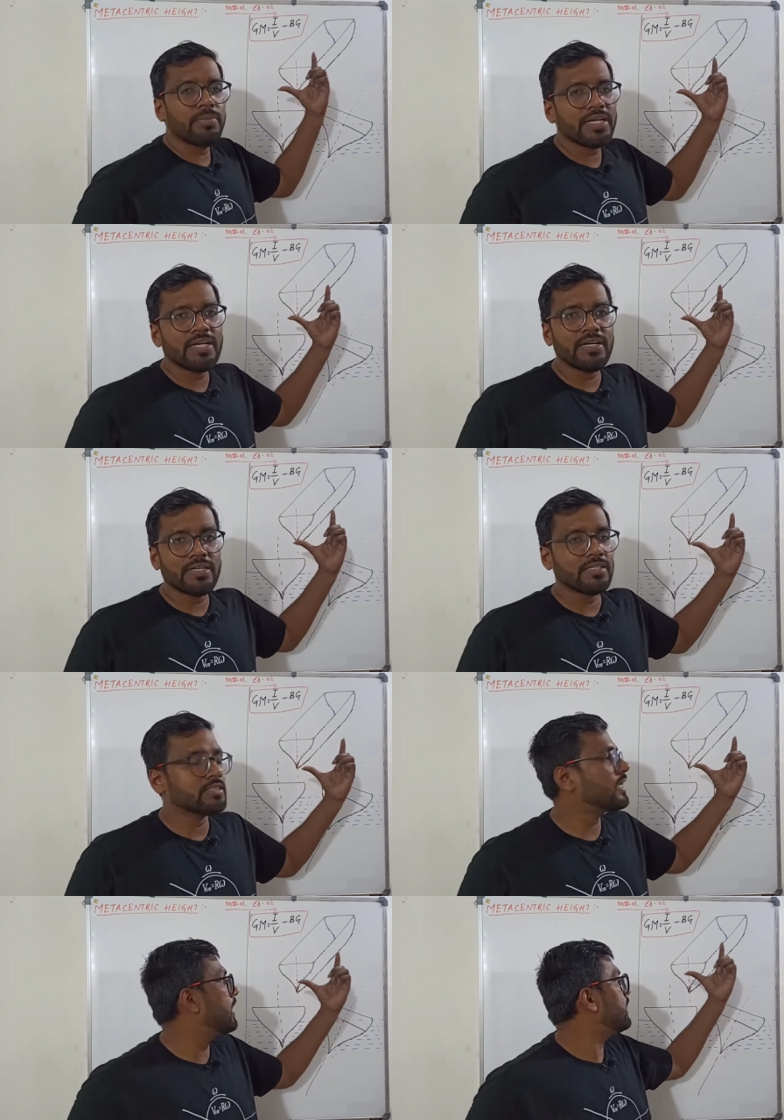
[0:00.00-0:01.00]
better
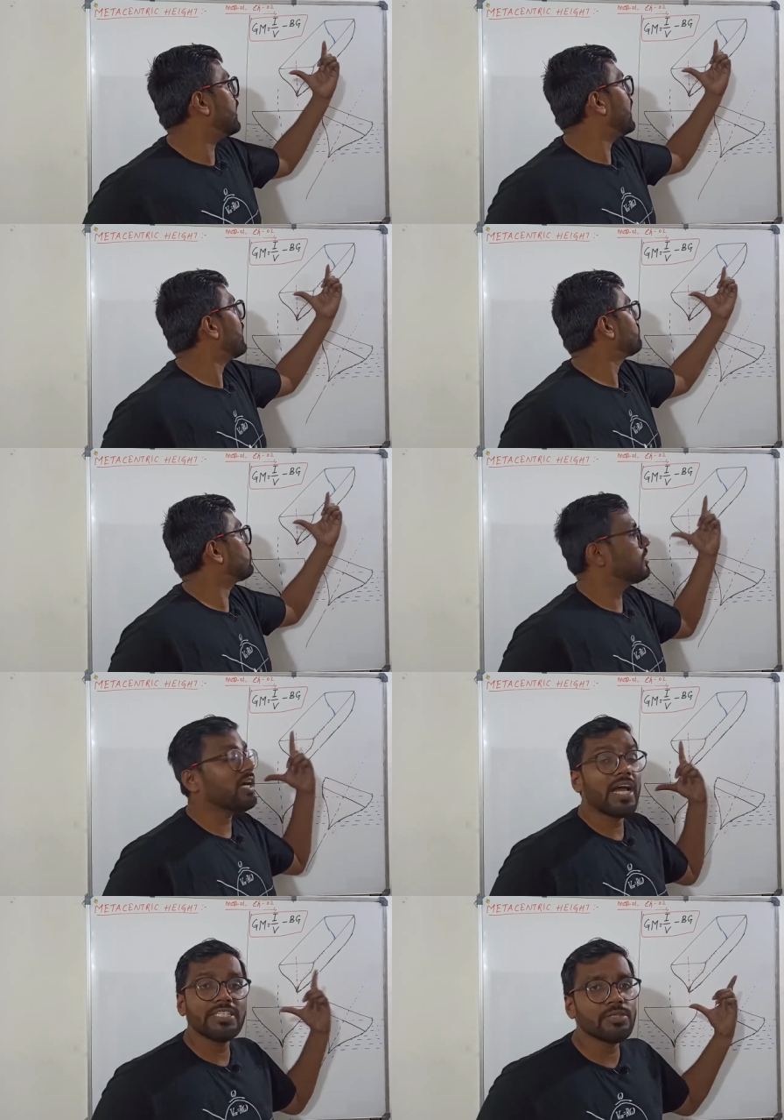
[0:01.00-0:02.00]
understanding, I have drawn
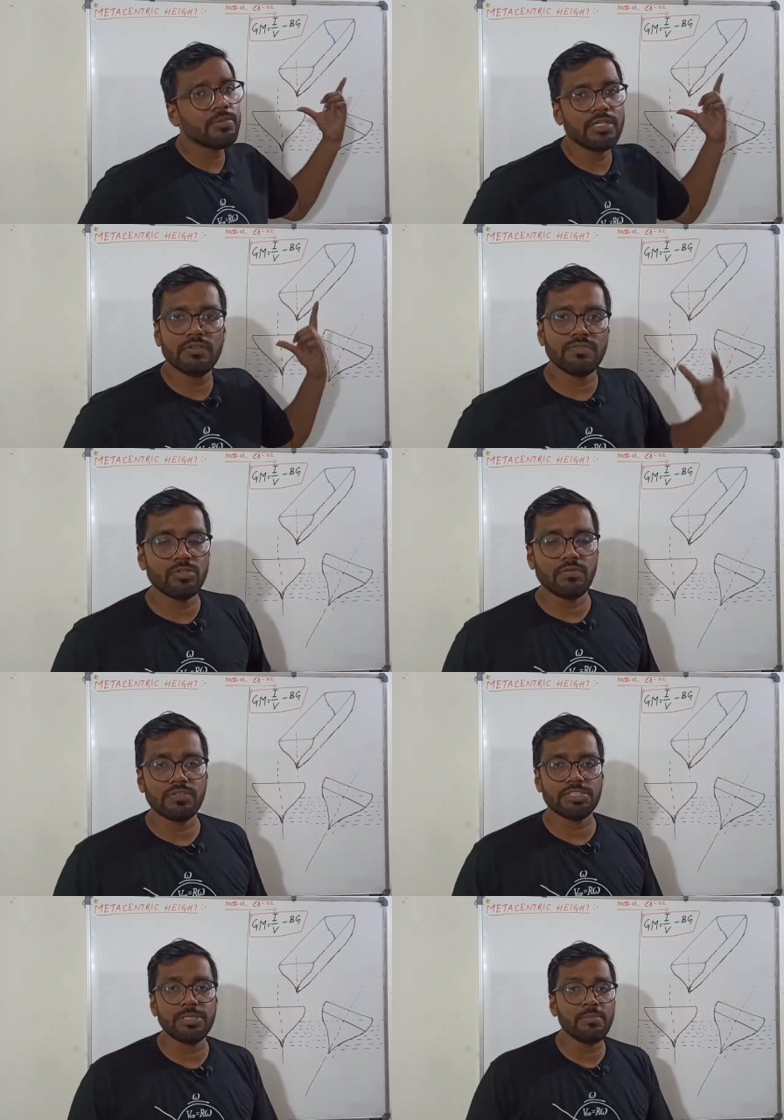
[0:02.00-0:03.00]
an isometric view of
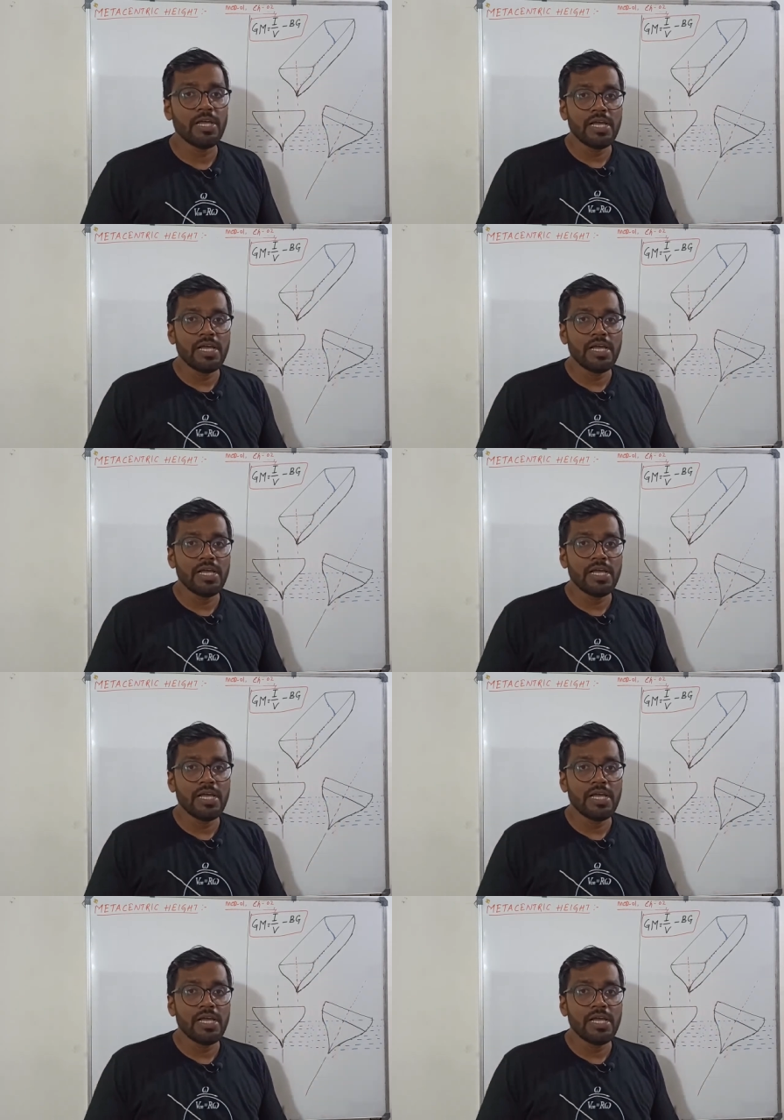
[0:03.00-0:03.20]
a shape.